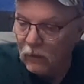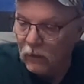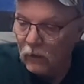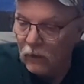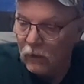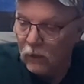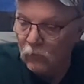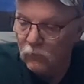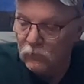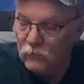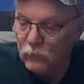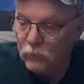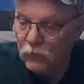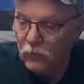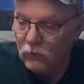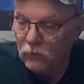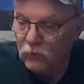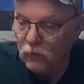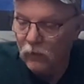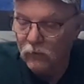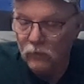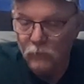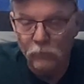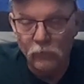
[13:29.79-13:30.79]
I was putting
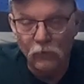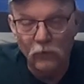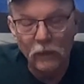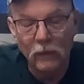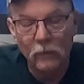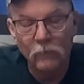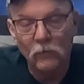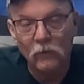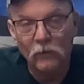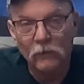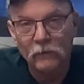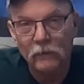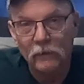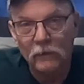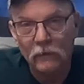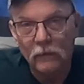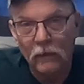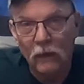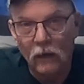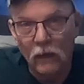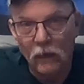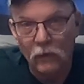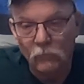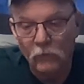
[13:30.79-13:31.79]
all the blame on the
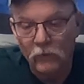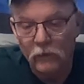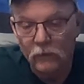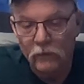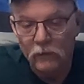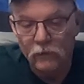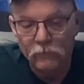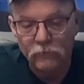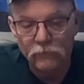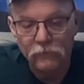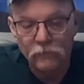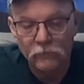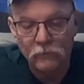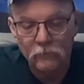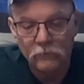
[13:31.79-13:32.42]
eye relief.